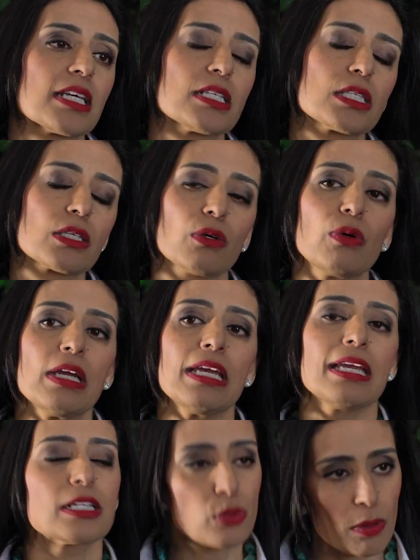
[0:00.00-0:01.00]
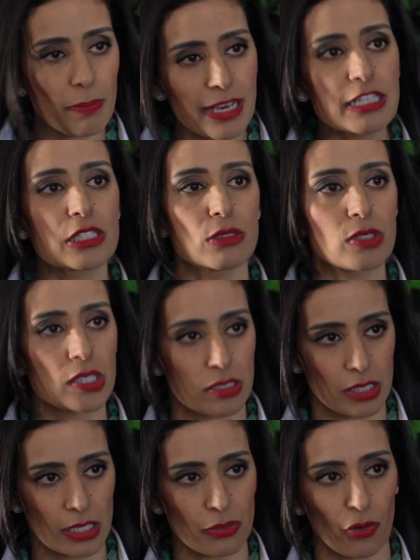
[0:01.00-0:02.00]
And so it's what makes you
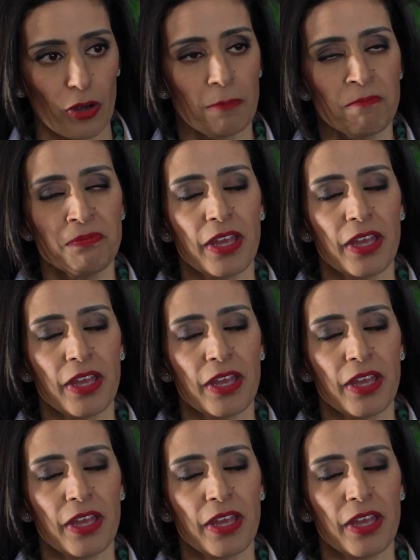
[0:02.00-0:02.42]
successful